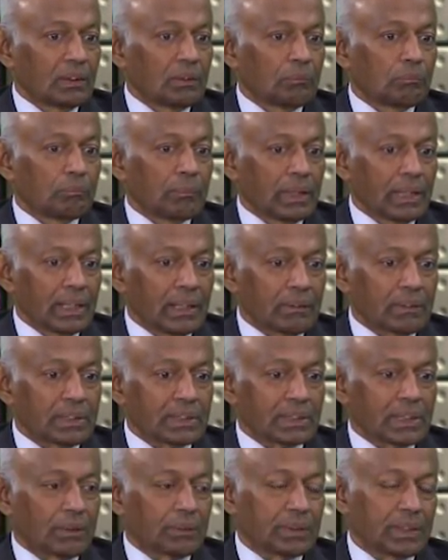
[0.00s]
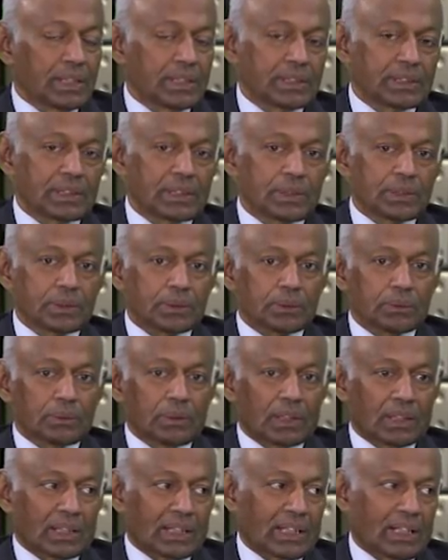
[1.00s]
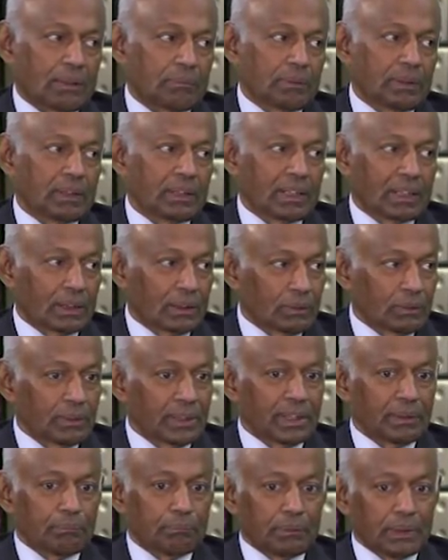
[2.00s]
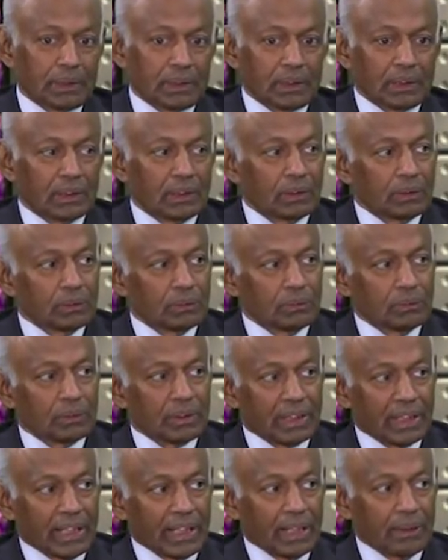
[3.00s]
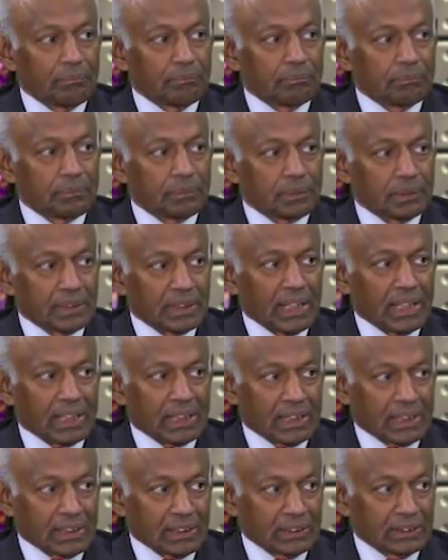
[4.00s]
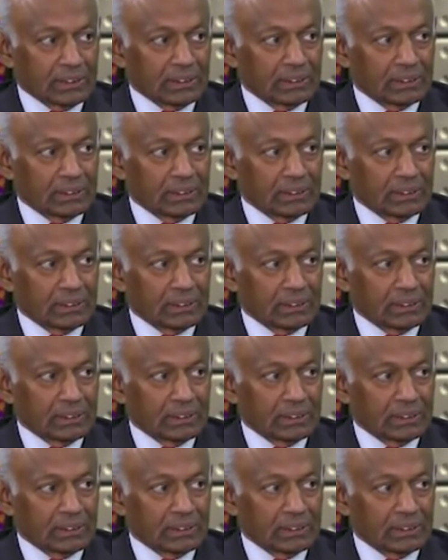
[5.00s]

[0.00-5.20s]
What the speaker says: Many of the South Asians who are coming, including me, who came to Canada,